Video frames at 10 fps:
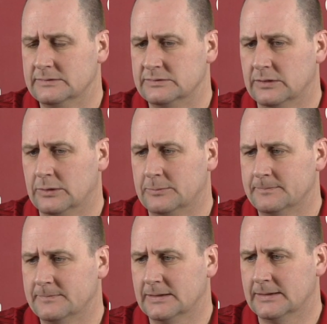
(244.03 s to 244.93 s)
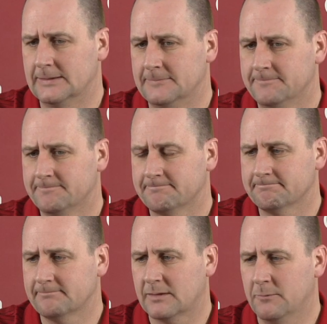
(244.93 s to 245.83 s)
So
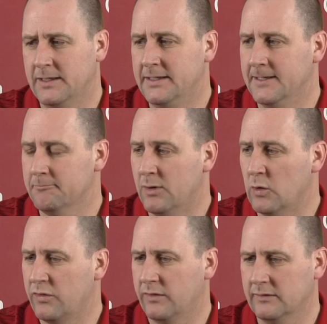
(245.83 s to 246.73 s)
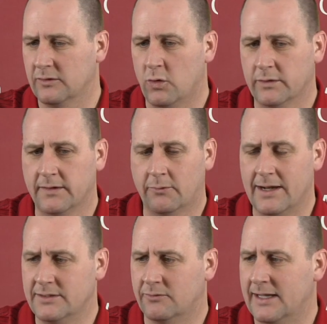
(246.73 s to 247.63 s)
we need to get both going in the
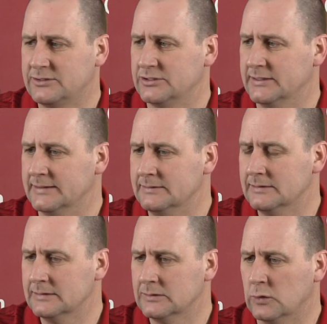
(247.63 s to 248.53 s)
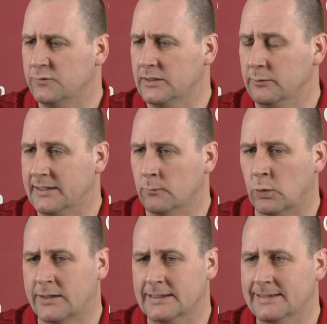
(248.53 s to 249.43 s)
right direction, and hopefully we can
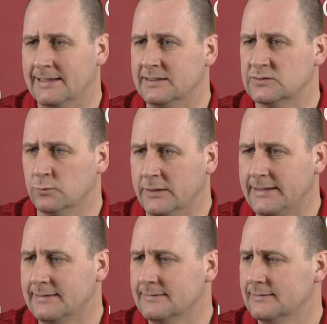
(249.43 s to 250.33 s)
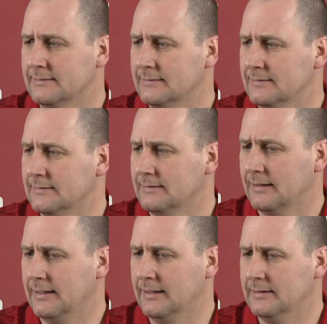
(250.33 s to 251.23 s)
work on that this week
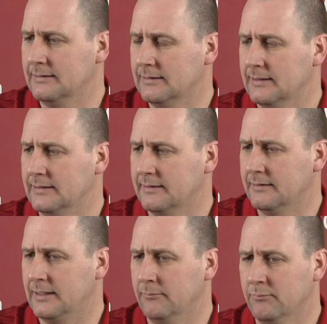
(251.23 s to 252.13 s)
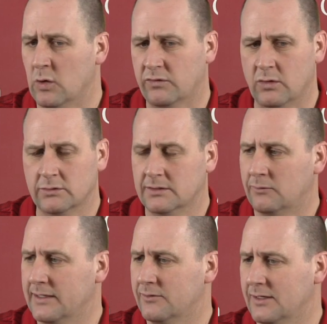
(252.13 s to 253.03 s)
and keep them both going in the
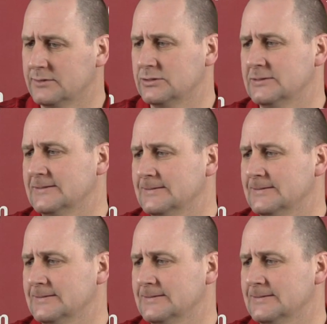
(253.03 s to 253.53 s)
right direction.